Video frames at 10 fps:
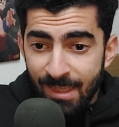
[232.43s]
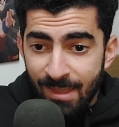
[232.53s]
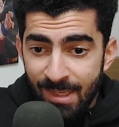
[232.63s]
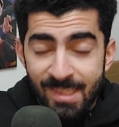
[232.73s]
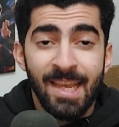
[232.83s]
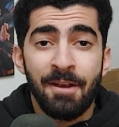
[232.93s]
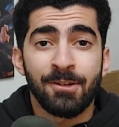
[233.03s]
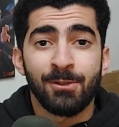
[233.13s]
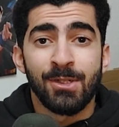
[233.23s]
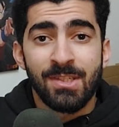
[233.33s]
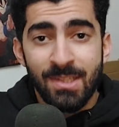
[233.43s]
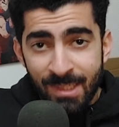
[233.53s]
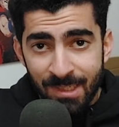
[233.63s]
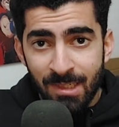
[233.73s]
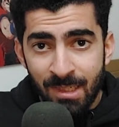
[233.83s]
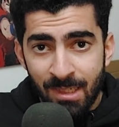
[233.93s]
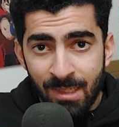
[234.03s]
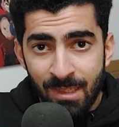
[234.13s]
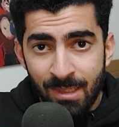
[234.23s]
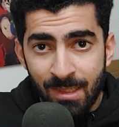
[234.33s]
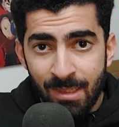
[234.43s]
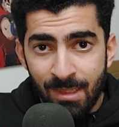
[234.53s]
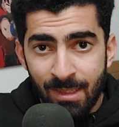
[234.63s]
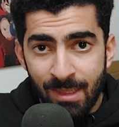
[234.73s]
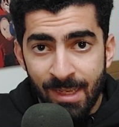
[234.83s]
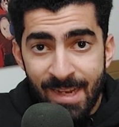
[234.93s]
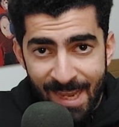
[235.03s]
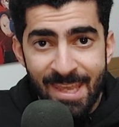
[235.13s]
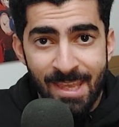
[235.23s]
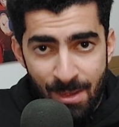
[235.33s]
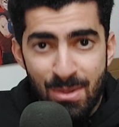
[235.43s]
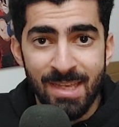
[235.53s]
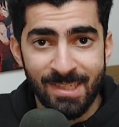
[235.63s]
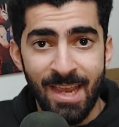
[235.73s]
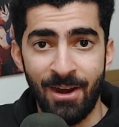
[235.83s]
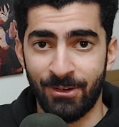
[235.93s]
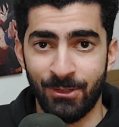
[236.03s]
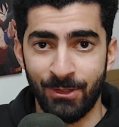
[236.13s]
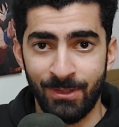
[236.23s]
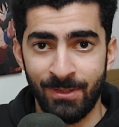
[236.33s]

This character is still Hideki Kamiya's character.